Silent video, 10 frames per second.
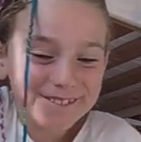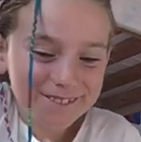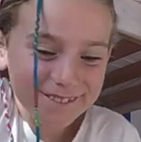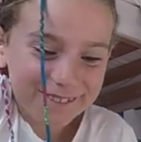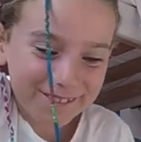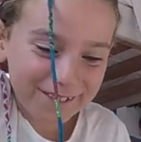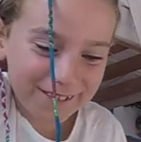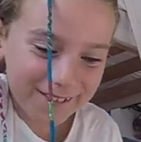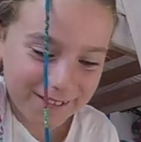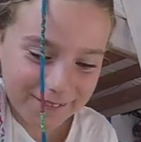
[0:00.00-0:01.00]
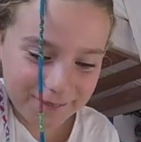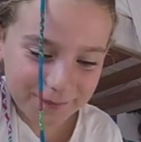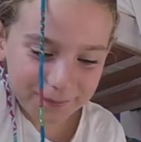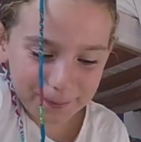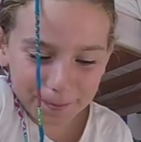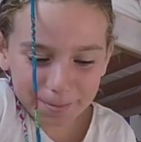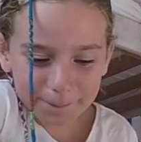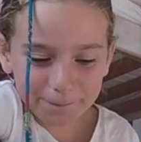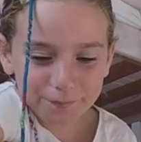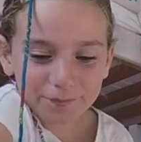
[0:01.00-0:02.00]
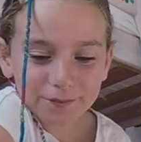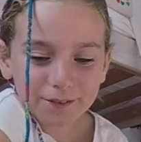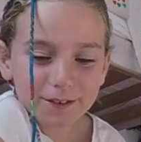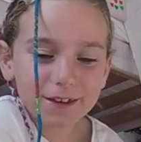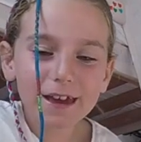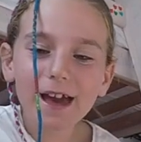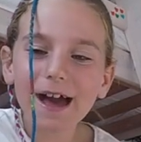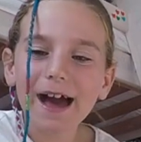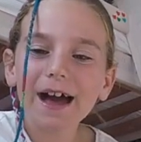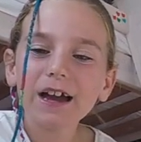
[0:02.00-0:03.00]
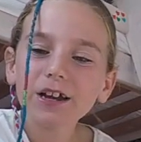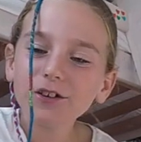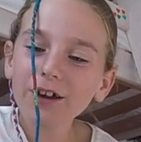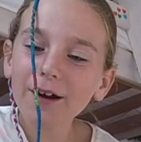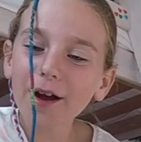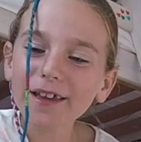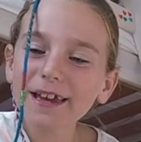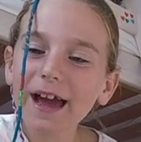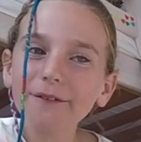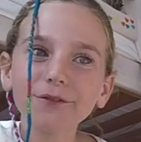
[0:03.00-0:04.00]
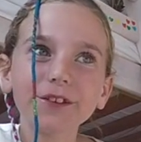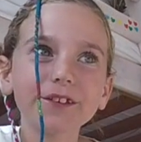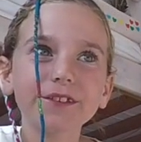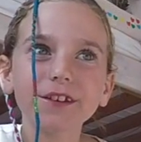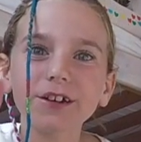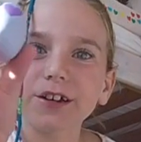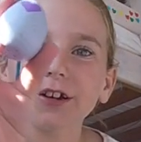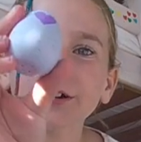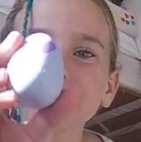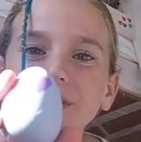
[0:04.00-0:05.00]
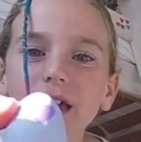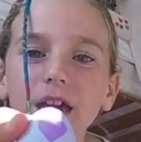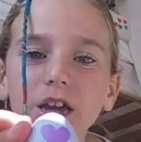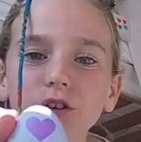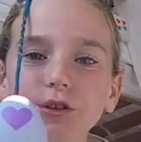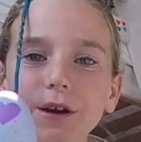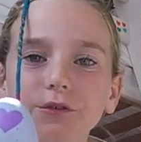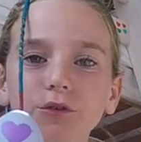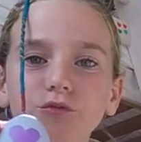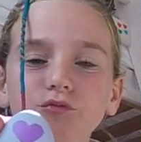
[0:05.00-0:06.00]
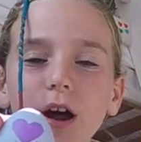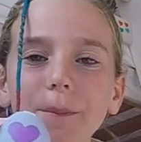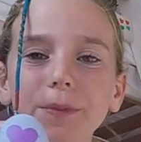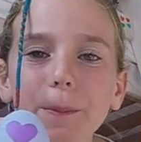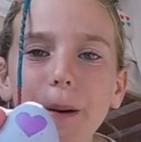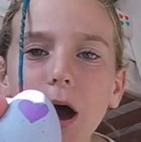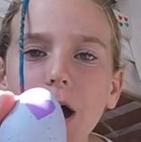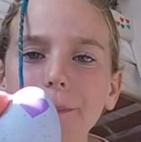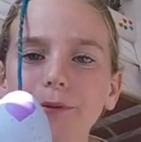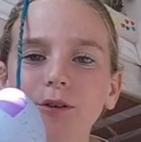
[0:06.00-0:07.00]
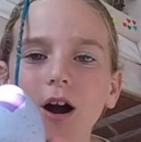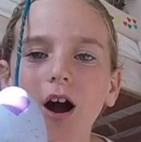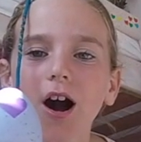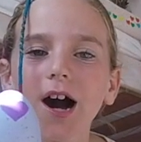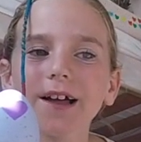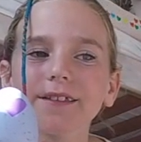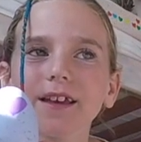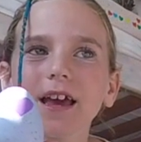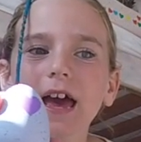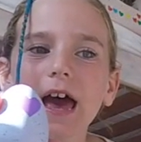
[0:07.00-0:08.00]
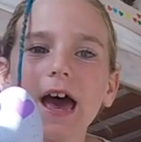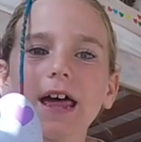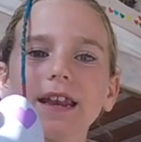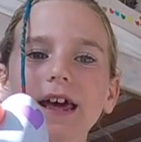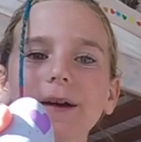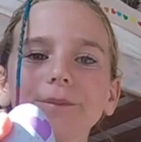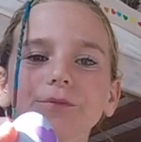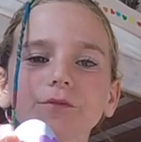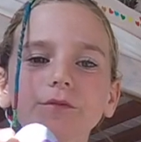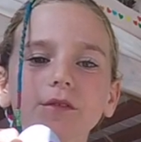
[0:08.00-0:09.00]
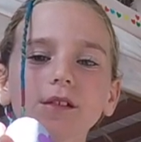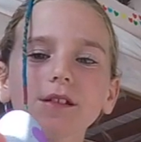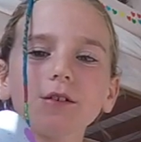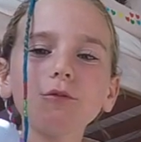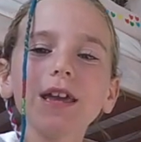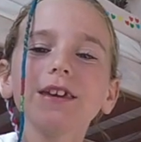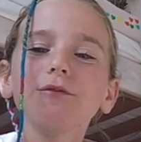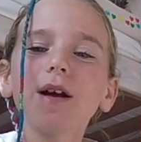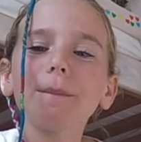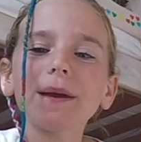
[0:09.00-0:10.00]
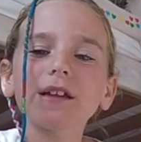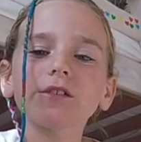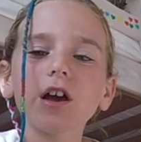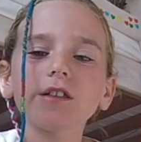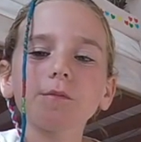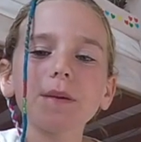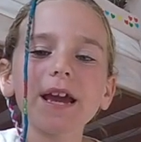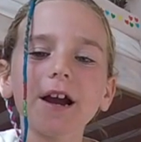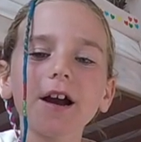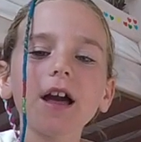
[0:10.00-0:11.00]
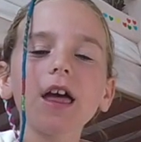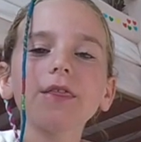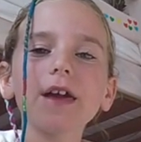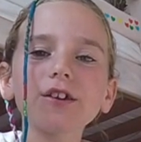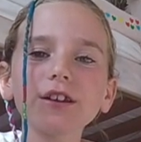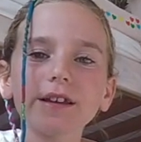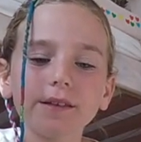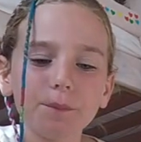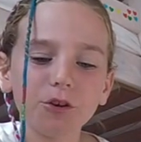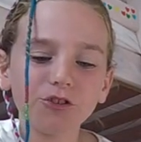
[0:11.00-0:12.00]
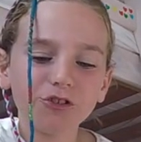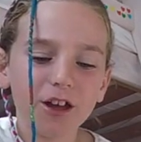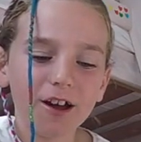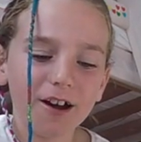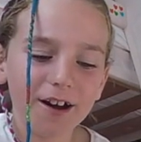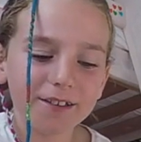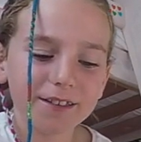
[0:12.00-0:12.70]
Cool, so what have the eggs got on them? A little heart? Yeah. What you have to do, you have to rub the purple heart, and then when you rub it, it turns pink. Then you need to push the heart.